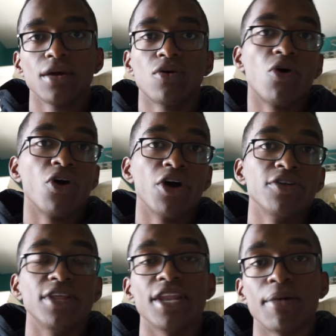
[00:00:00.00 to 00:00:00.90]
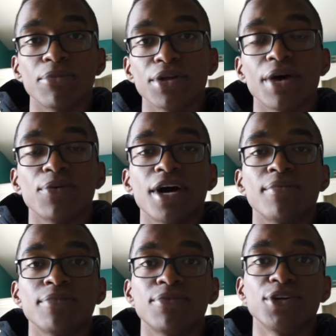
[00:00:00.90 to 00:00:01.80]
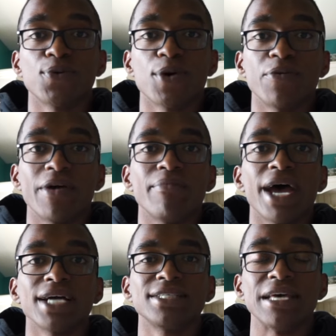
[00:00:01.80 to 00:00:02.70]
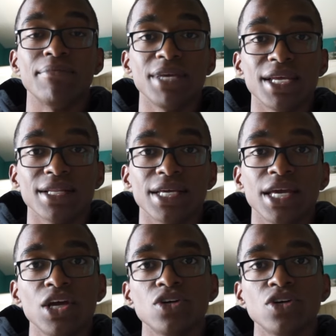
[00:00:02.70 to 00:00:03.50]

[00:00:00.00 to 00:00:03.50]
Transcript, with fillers: or the number that will come up on your one rep max immediately.